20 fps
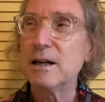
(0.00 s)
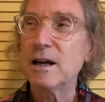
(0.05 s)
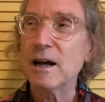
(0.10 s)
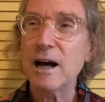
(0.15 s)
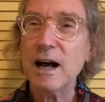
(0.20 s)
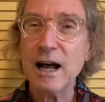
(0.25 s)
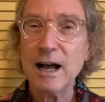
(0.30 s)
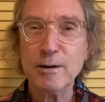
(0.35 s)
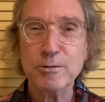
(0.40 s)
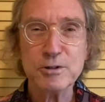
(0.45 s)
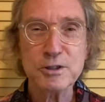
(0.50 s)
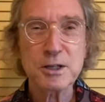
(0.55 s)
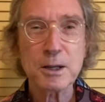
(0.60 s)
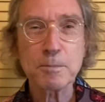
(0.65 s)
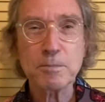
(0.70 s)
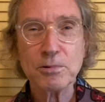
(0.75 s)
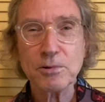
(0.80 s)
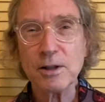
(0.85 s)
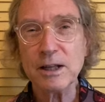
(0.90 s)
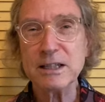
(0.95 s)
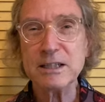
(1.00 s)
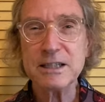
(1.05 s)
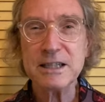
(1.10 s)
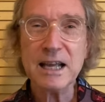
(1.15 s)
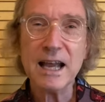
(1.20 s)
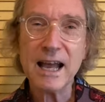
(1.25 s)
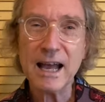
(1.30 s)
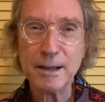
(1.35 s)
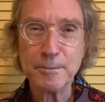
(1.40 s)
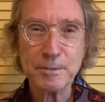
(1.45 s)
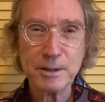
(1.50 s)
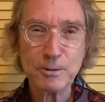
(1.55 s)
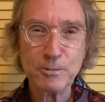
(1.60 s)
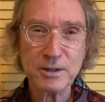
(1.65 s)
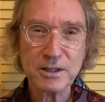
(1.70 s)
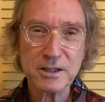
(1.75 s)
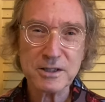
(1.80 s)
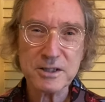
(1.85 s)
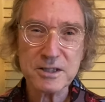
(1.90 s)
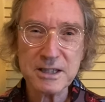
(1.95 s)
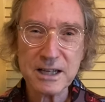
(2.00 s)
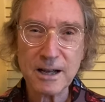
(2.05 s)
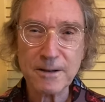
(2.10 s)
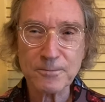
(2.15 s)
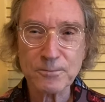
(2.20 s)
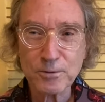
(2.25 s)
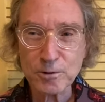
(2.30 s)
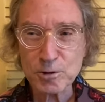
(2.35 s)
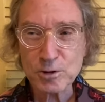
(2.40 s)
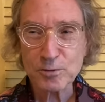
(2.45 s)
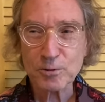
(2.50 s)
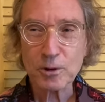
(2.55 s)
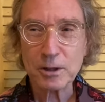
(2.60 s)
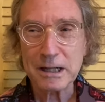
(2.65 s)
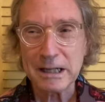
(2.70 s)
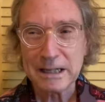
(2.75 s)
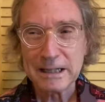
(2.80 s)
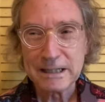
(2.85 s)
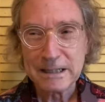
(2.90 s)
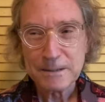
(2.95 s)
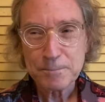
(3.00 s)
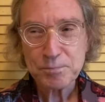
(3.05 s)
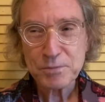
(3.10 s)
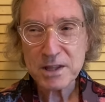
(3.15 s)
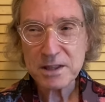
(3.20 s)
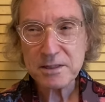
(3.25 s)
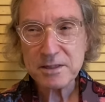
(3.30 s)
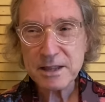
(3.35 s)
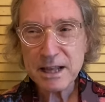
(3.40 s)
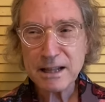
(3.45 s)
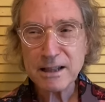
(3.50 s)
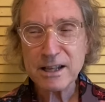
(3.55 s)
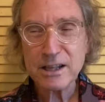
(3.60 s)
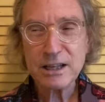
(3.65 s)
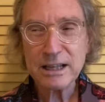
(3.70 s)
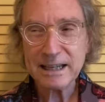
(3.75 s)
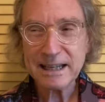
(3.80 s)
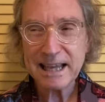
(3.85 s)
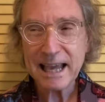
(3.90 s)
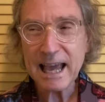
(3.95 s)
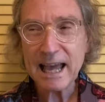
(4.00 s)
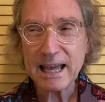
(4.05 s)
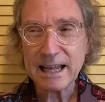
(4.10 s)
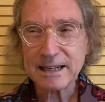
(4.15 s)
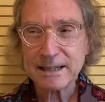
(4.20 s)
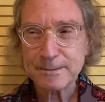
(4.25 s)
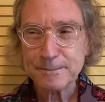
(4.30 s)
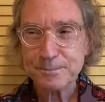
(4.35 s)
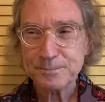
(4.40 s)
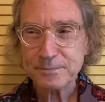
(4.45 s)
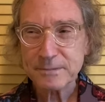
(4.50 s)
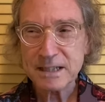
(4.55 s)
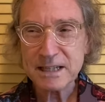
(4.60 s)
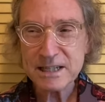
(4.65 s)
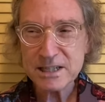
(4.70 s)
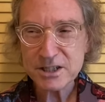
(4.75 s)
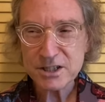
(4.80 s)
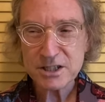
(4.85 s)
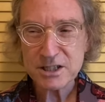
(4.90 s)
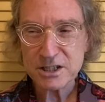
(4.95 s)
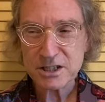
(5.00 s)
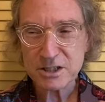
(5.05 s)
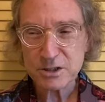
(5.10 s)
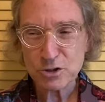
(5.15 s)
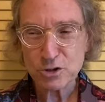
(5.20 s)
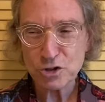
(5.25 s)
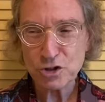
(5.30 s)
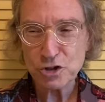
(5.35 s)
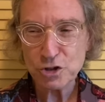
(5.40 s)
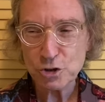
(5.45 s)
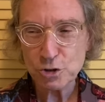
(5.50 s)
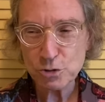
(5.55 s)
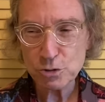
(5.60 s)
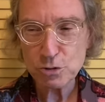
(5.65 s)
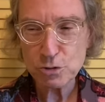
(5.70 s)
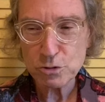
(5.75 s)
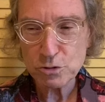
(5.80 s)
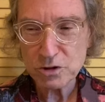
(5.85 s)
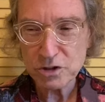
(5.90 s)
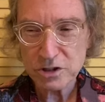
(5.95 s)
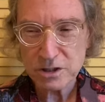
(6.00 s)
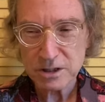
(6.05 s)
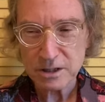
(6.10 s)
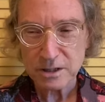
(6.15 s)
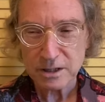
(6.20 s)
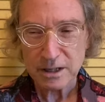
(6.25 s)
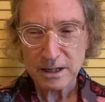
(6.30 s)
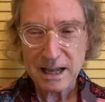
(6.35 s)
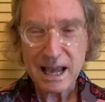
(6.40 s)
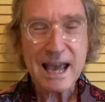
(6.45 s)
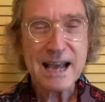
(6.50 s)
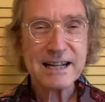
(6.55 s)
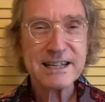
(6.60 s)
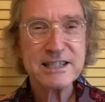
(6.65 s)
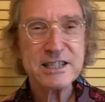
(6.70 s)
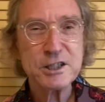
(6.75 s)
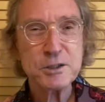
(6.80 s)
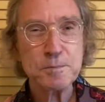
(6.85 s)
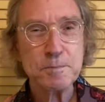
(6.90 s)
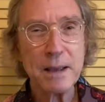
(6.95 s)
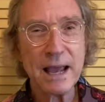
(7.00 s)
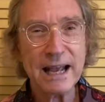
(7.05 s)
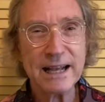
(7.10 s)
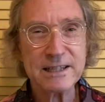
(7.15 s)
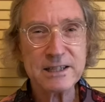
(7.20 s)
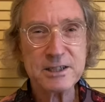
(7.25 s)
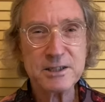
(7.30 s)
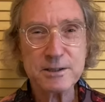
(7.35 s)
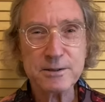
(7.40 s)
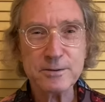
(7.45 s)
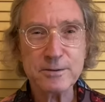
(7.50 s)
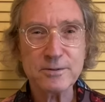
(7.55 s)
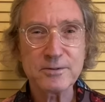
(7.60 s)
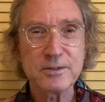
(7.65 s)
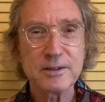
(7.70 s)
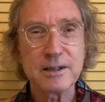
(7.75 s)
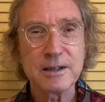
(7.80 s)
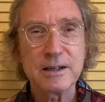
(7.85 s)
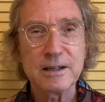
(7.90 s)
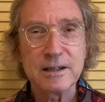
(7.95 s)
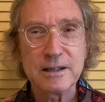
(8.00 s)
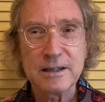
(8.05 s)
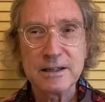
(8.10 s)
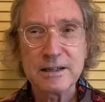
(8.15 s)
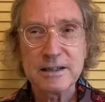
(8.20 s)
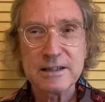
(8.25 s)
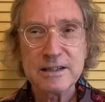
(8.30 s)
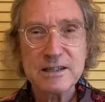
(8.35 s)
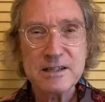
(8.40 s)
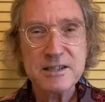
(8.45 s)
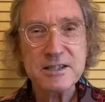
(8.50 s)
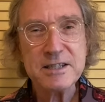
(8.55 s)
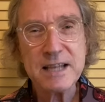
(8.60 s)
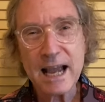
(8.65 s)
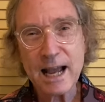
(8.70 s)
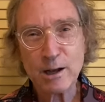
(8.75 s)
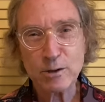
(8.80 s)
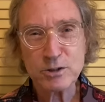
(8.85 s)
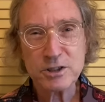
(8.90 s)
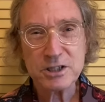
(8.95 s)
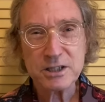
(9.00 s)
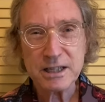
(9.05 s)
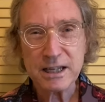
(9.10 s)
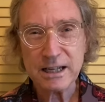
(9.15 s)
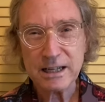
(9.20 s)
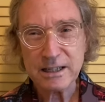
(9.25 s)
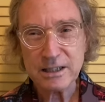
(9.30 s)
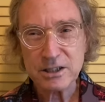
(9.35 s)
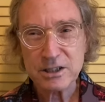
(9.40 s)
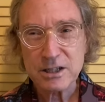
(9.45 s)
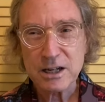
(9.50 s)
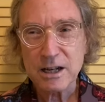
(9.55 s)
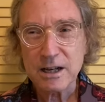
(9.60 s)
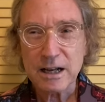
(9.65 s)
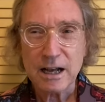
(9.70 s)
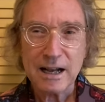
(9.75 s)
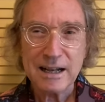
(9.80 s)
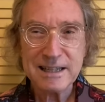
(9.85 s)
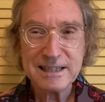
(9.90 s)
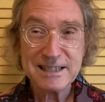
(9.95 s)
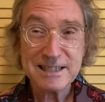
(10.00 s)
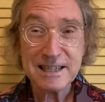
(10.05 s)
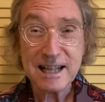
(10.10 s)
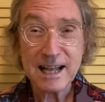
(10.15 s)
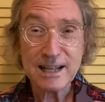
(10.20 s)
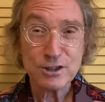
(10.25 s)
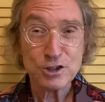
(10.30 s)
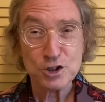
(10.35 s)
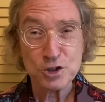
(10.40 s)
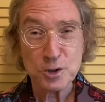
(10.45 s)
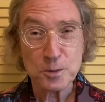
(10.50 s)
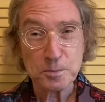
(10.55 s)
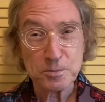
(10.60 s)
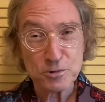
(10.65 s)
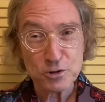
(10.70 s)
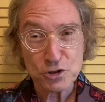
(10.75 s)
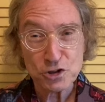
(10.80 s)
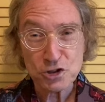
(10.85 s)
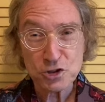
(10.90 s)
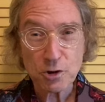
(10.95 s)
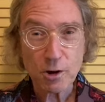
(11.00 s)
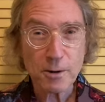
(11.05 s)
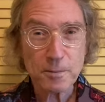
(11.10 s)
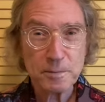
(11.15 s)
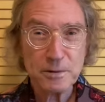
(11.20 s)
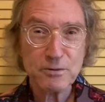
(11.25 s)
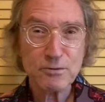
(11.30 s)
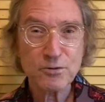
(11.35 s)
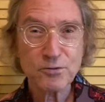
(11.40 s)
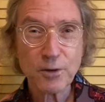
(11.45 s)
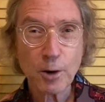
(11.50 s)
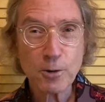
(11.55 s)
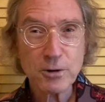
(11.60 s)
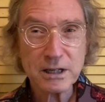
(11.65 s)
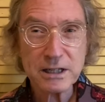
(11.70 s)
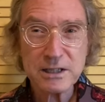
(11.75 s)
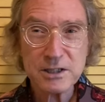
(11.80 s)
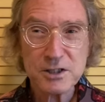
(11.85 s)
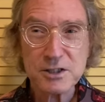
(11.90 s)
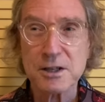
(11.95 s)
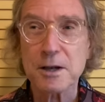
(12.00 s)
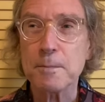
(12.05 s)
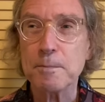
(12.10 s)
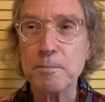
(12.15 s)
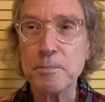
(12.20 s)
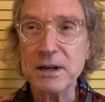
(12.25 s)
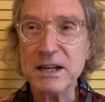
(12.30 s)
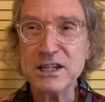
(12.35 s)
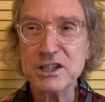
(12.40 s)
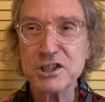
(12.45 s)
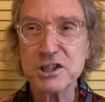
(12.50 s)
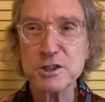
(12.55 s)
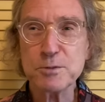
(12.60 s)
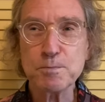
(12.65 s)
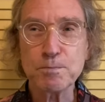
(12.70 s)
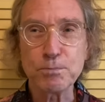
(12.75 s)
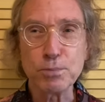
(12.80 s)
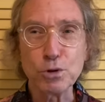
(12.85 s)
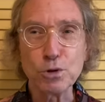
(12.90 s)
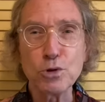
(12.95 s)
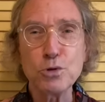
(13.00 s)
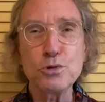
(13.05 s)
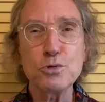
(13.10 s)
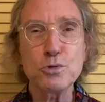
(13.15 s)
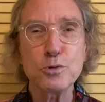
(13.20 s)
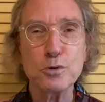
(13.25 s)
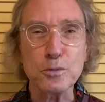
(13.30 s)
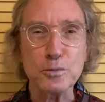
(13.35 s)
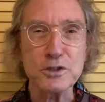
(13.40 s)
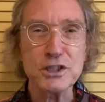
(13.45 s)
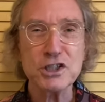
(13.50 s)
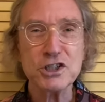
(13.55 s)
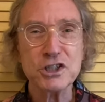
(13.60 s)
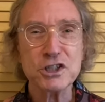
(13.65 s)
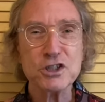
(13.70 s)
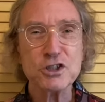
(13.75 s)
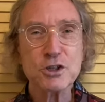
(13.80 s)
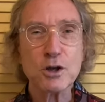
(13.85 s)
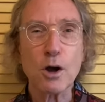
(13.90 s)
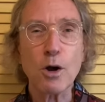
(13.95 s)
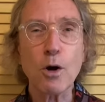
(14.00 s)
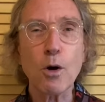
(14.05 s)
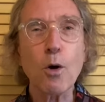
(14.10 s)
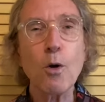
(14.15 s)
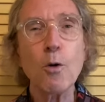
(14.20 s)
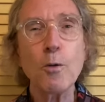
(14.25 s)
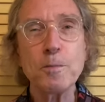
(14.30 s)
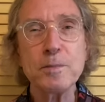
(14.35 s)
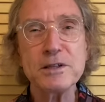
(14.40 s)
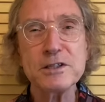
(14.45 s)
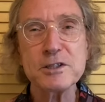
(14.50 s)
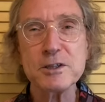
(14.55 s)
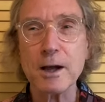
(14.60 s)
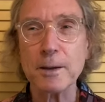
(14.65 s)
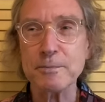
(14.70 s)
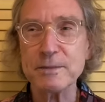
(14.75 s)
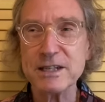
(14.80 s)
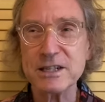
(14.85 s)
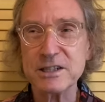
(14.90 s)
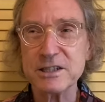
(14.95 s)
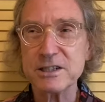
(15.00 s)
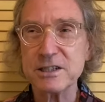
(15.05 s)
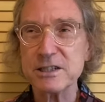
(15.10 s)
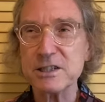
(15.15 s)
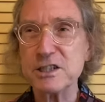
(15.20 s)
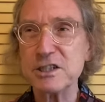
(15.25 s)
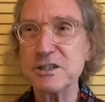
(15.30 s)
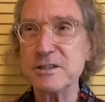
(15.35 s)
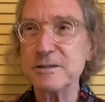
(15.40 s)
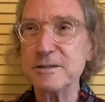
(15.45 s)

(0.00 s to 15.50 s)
I was plenty happy with the sound. First of all, the thing that you get is this huge, expansive sound stage. It's not super sharp in focus, but it just blooms. It just opens up. It just